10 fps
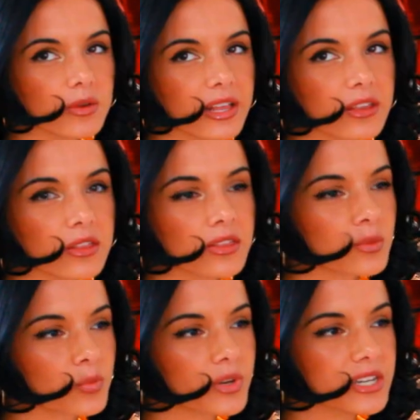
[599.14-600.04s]
For like
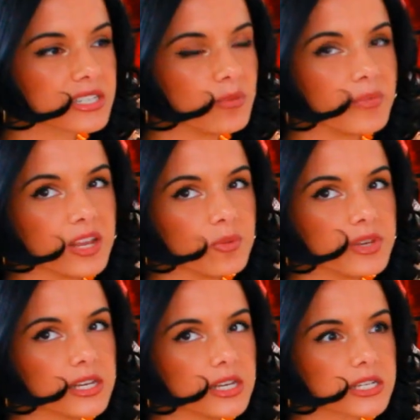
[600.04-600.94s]
$3 to
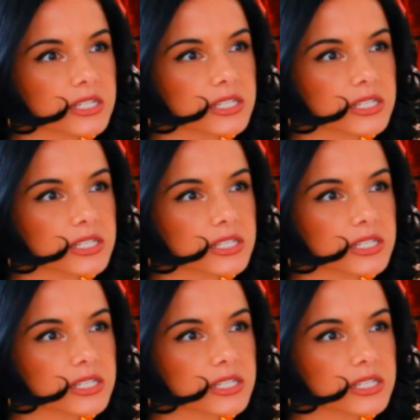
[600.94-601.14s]
maybe